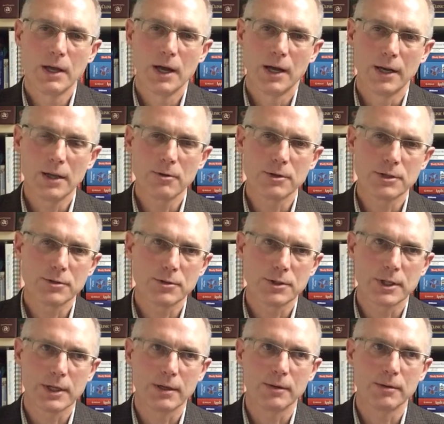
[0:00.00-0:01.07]
Another
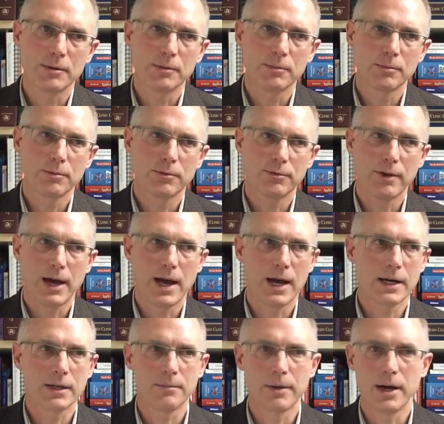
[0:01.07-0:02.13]
interesting
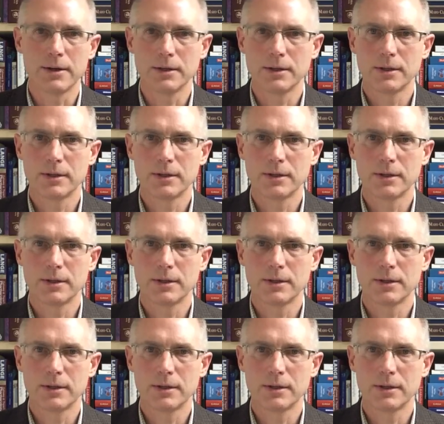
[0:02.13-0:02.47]
fact about